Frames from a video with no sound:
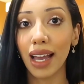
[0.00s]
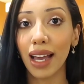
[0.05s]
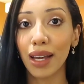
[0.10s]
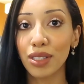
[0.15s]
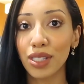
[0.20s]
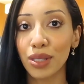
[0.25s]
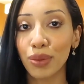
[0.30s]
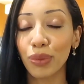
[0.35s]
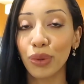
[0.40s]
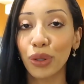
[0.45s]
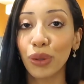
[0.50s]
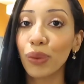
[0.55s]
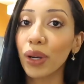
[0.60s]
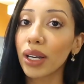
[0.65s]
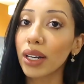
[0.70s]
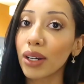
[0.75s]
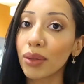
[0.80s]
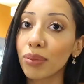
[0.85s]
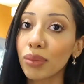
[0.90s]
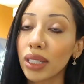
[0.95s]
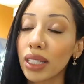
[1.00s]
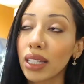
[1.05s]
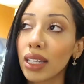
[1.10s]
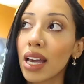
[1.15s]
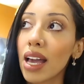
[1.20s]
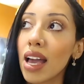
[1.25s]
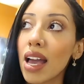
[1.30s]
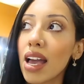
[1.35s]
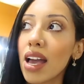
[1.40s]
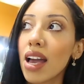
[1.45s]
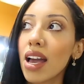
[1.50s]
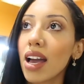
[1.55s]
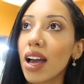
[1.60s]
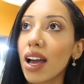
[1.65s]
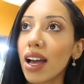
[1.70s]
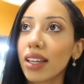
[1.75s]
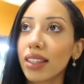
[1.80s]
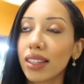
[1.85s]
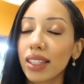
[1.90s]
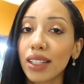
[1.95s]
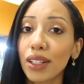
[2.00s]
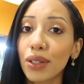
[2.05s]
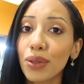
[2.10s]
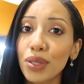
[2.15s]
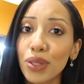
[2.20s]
I had some more weight on me. I think I